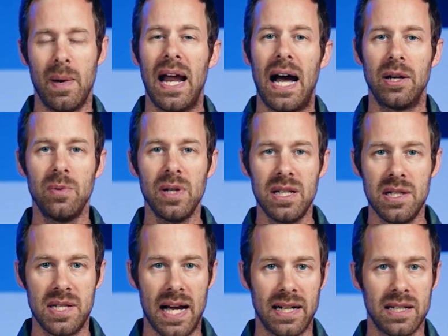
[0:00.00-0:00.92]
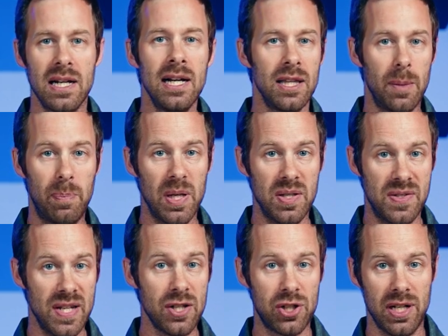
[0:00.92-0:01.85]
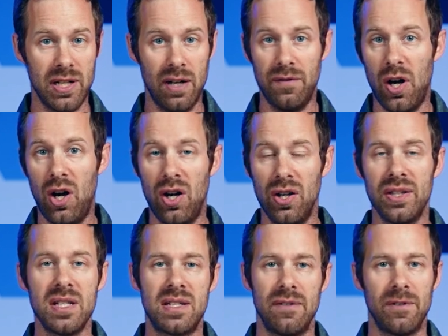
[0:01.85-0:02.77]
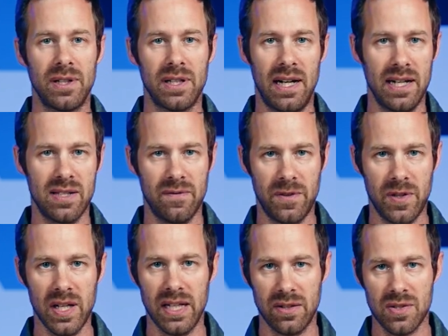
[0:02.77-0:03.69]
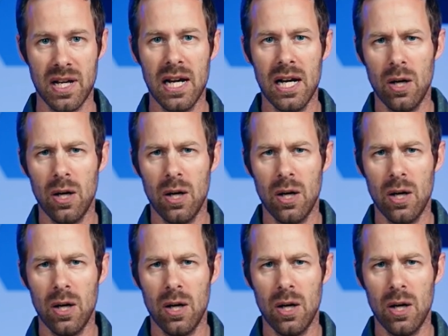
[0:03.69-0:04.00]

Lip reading: but how do we detect the position of all these different kinds of things?